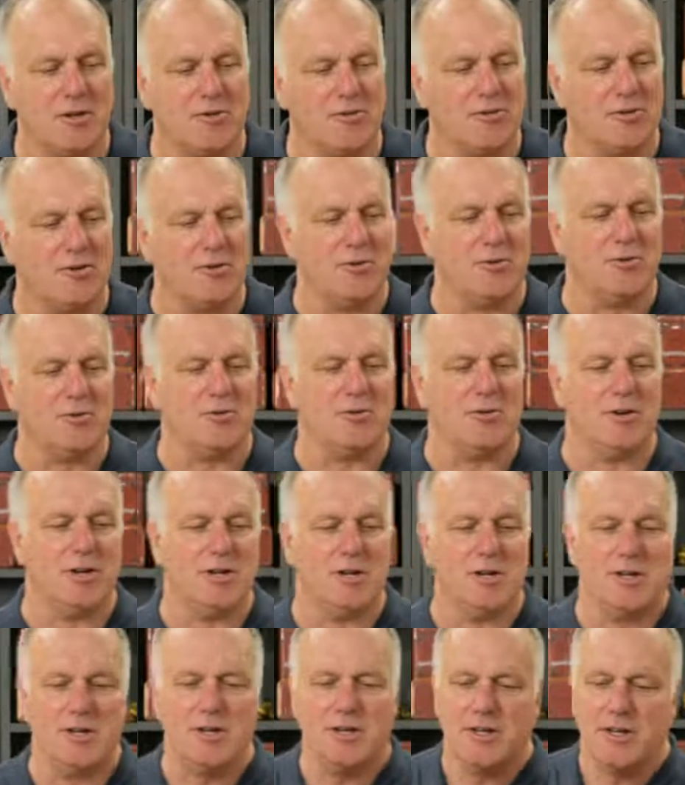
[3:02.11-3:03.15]

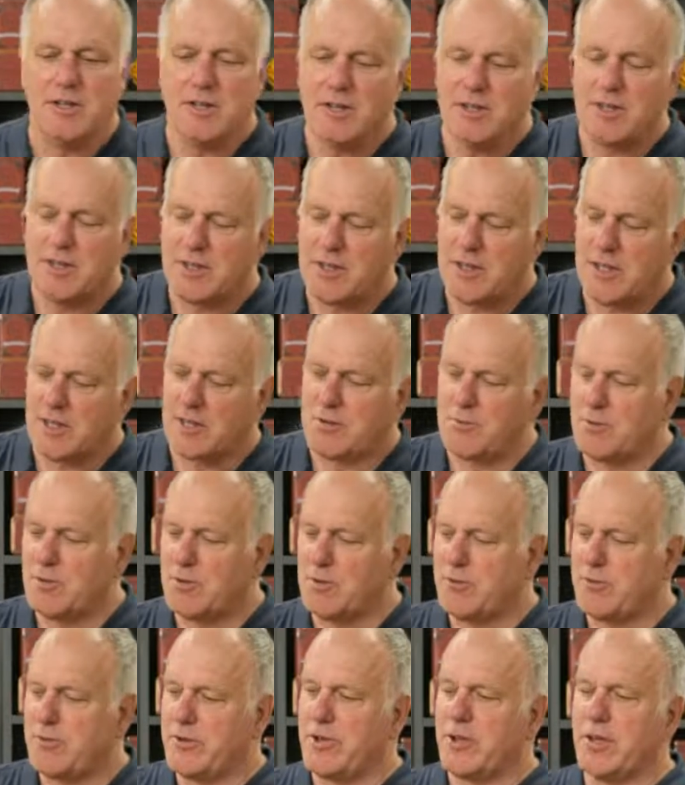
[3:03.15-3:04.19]
So that
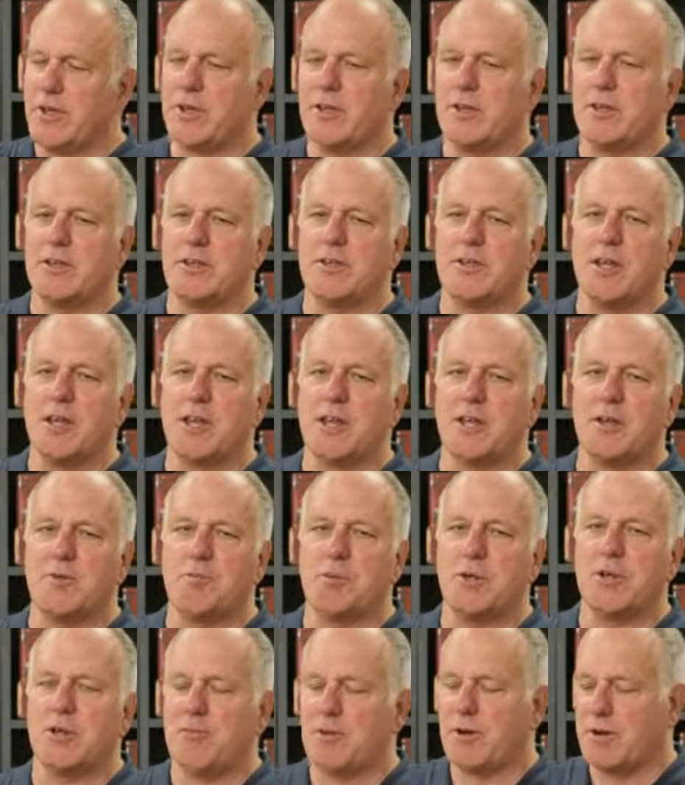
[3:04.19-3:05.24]
was taking a
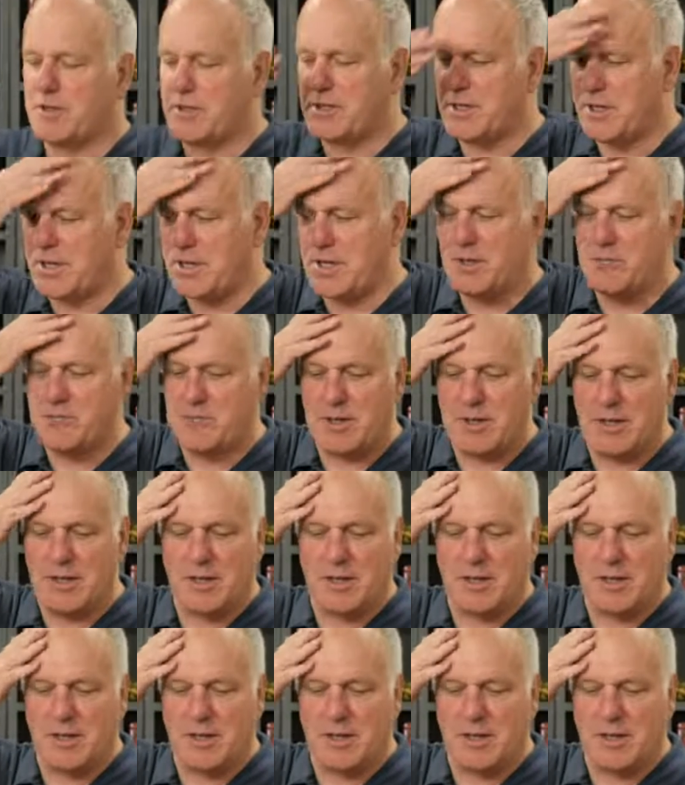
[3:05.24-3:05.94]
bit of our time.